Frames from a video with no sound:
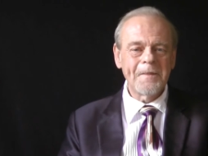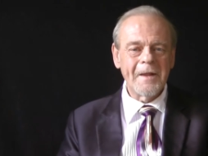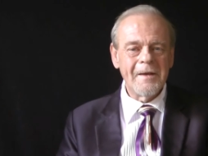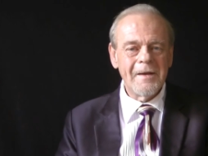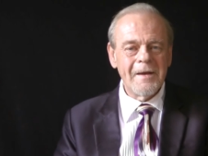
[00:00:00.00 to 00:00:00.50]

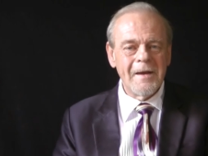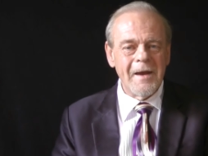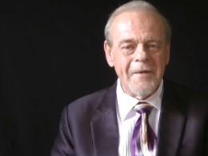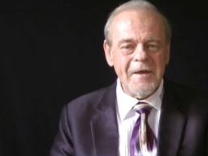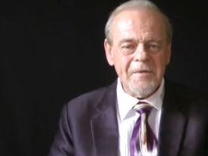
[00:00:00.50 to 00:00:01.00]

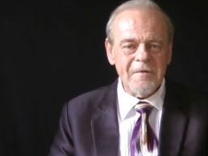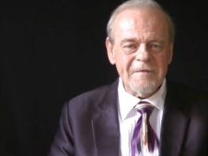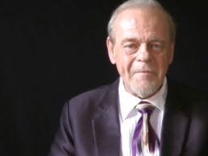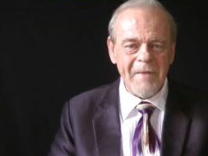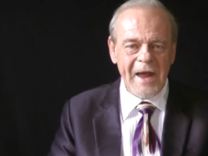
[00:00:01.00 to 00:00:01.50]
And then
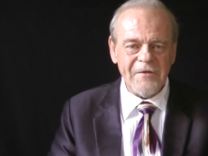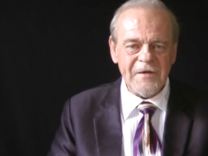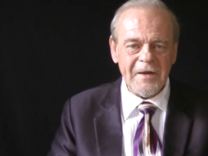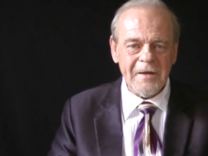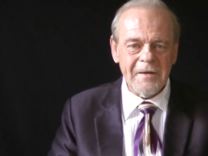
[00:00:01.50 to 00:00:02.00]
there's the
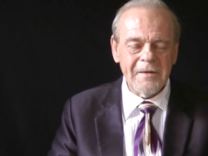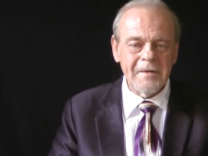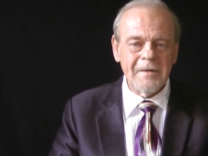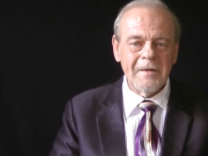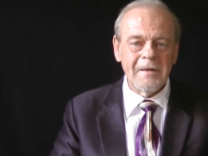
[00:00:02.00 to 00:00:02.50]

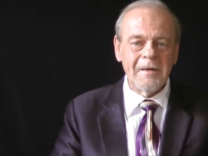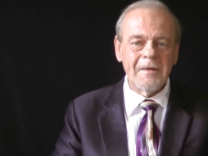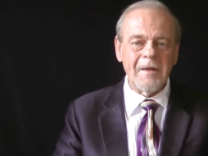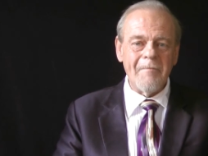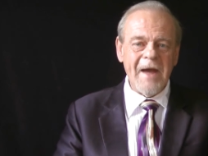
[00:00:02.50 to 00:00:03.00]

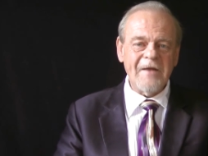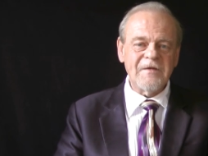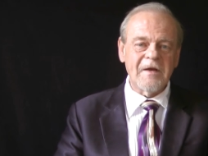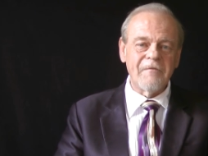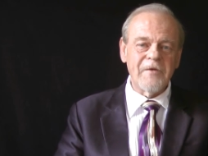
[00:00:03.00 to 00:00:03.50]
magic, the
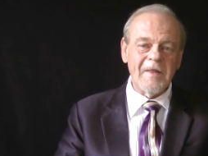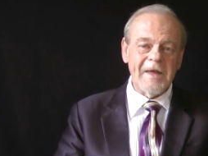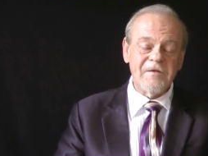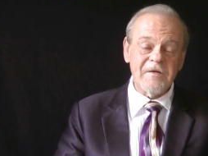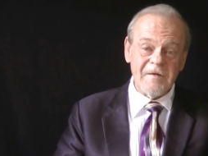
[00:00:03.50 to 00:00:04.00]
magic of
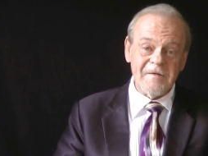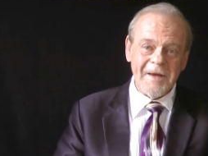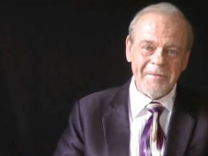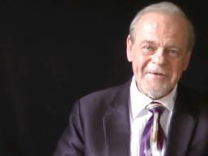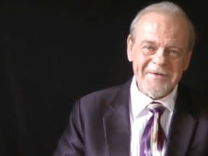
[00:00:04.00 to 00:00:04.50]

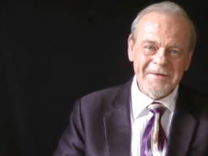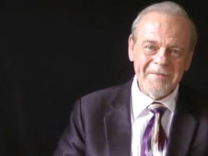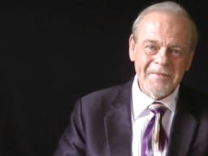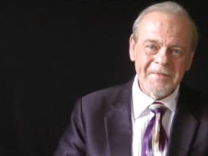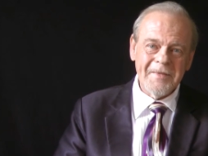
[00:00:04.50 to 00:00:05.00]
relationships,
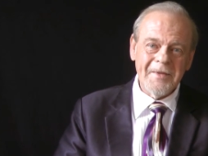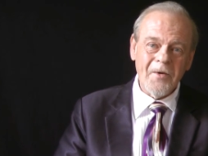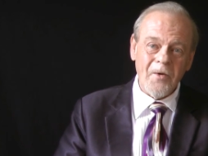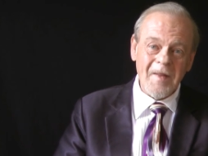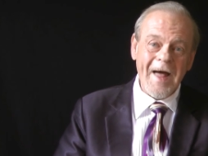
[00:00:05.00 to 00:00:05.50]

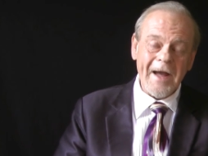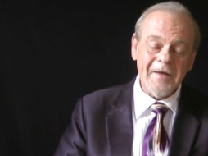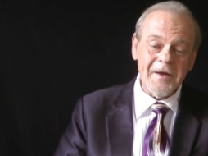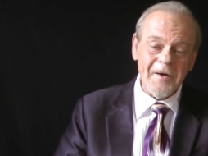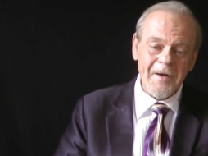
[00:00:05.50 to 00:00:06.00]
or lack
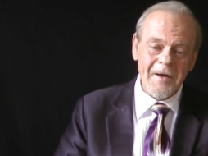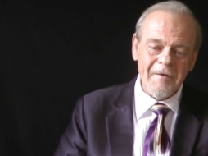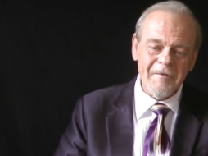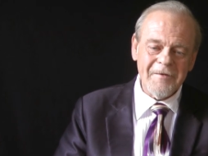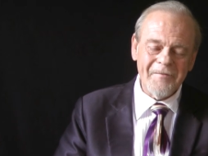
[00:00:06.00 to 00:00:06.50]
thereof.
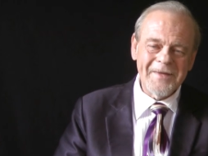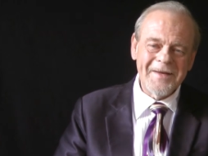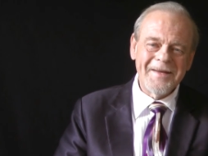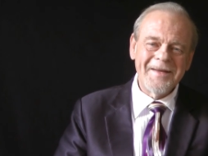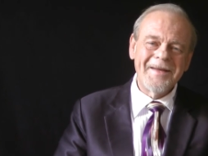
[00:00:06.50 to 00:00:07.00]

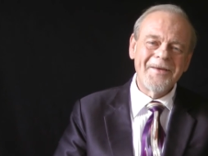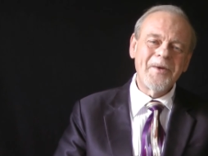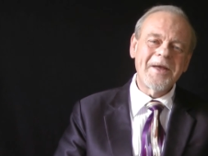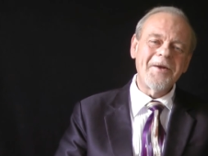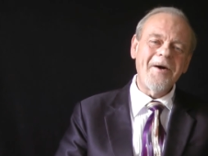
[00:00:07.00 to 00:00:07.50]

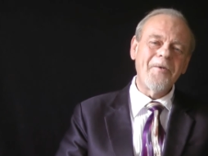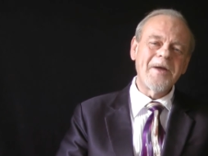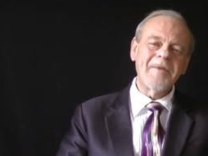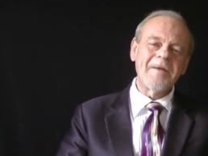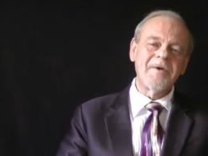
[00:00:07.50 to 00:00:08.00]
We can all
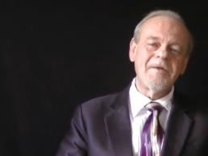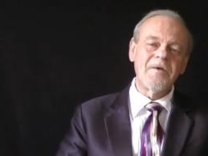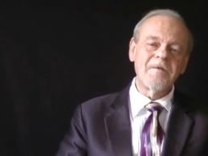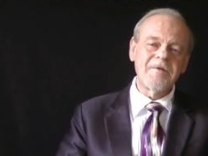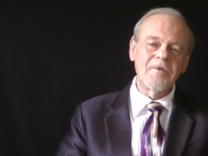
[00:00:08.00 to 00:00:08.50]
remember
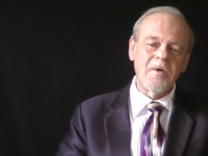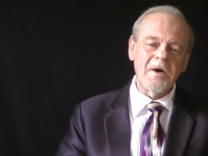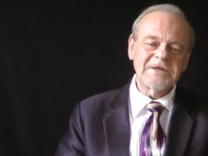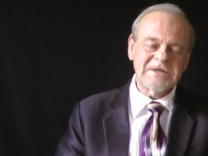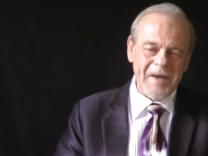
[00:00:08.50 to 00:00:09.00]
those who
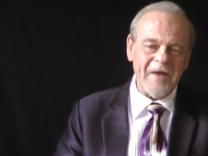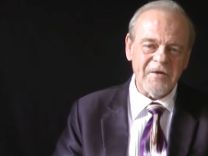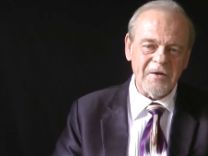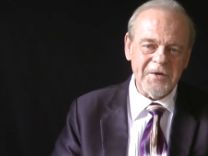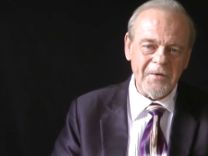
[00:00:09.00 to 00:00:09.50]
were
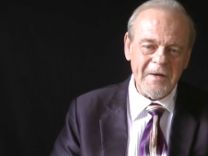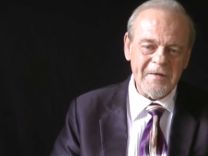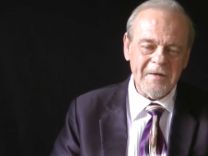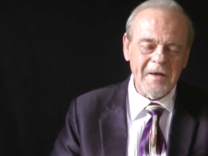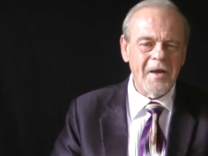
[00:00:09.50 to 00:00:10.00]
special to
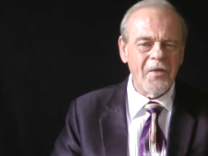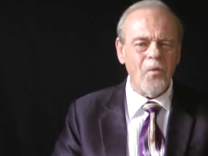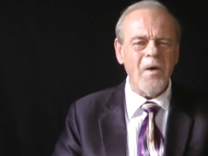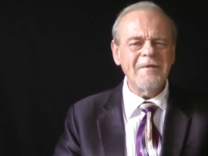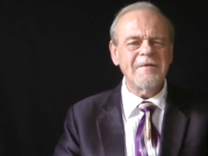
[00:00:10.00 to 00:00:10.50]
us, the
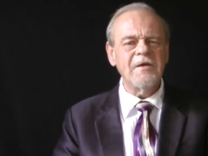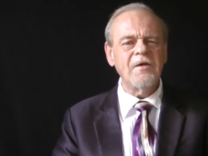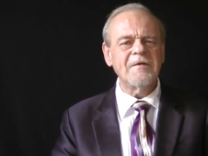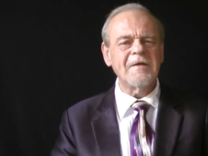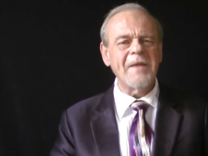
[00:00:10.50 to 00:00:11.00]
ones that
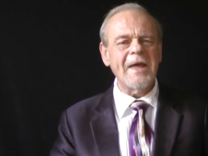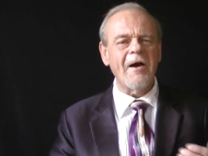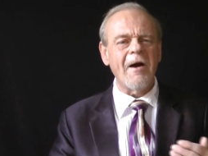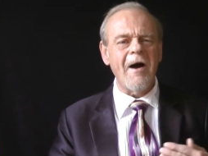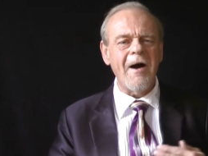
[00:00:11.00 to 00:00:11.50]
used to make
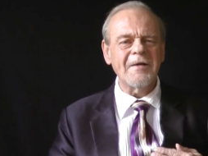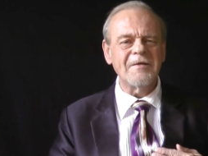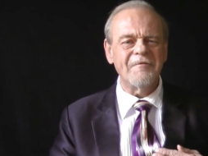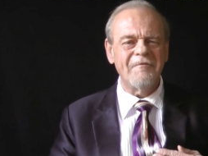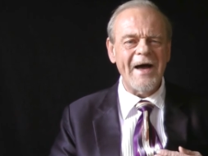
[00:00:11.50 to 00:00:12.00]
our
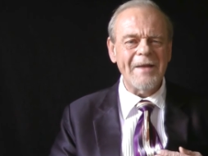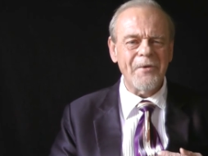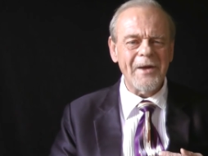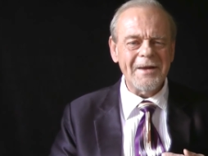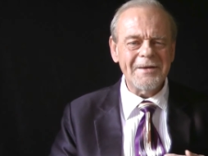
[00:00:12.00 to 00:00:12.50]
hearts
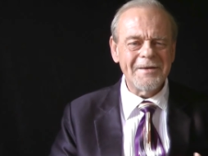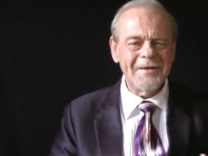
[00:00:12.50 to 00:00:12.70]
vibrate.